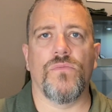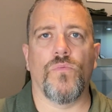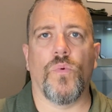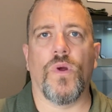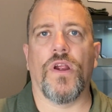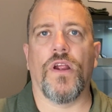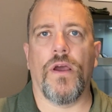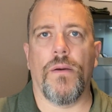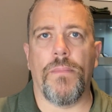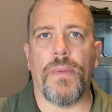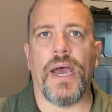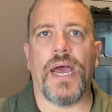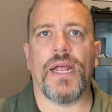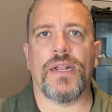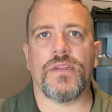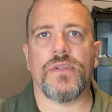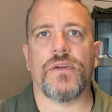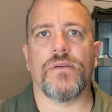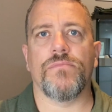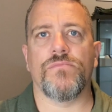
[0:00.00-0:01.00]
where I'm
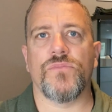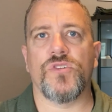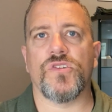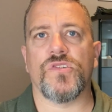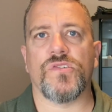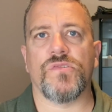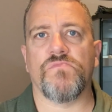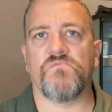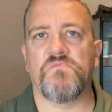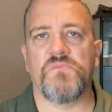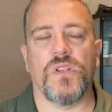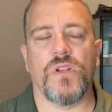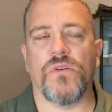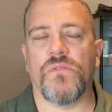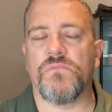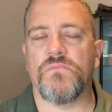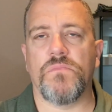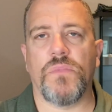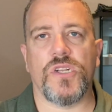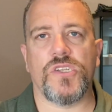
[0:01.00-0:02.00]
at. I'm just,
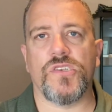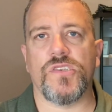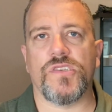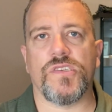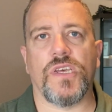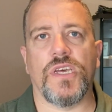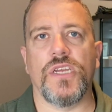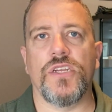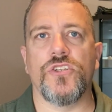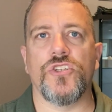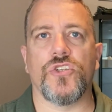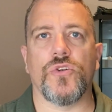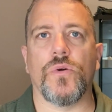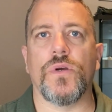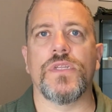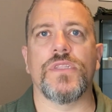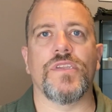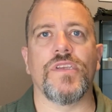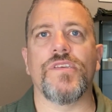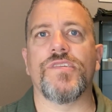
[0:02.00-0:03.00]
much as I
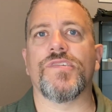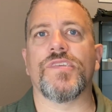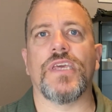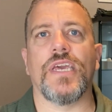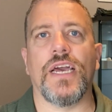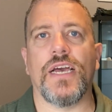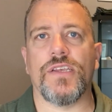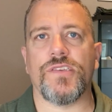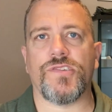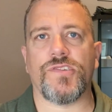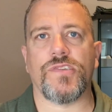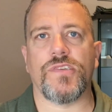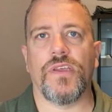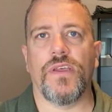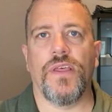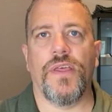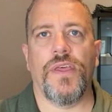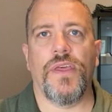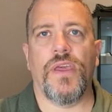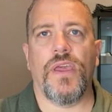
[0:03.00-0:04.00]
enjoy DCS
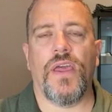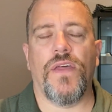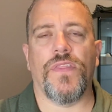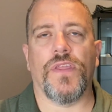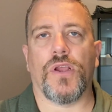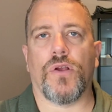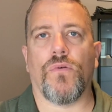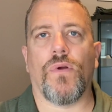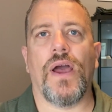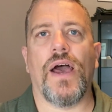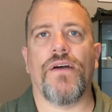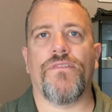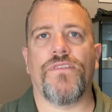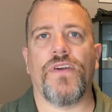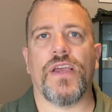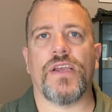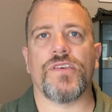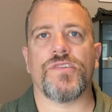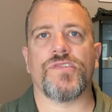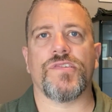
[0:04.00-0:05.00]
and the
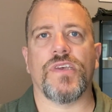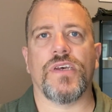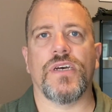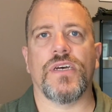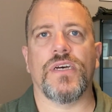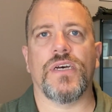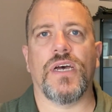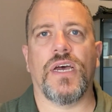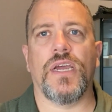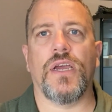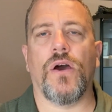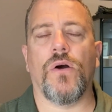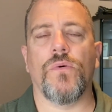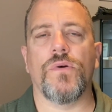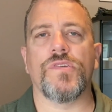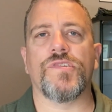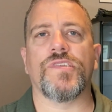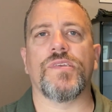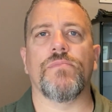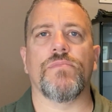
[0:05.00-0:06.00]
graphics, I
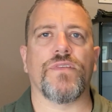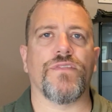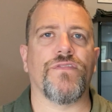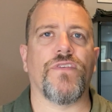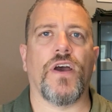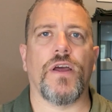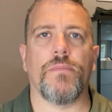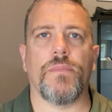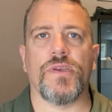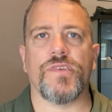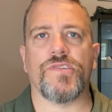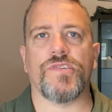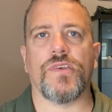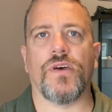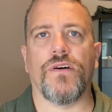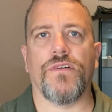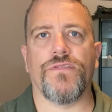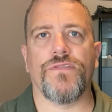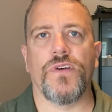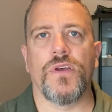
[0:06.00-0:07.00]
always seem to find
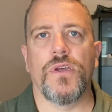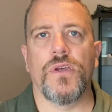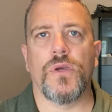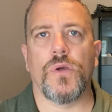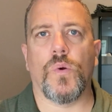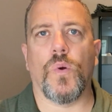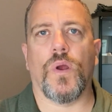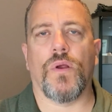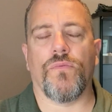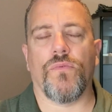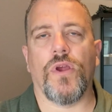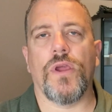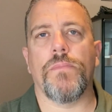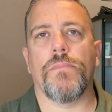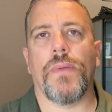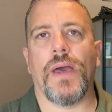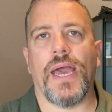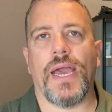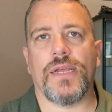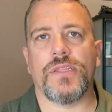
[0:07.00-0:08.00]
myself going right
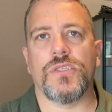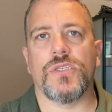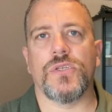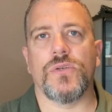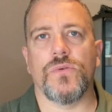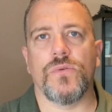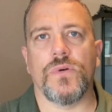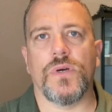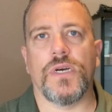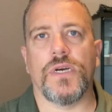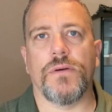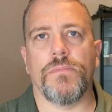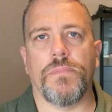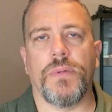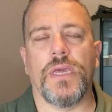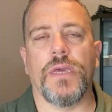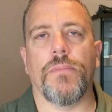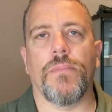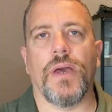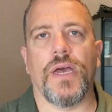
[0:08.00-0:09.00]
back to
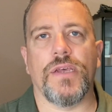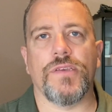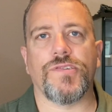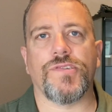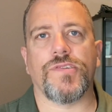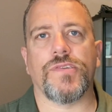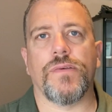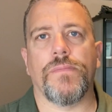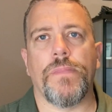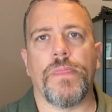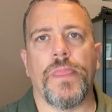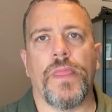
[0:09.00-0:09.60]
BMS.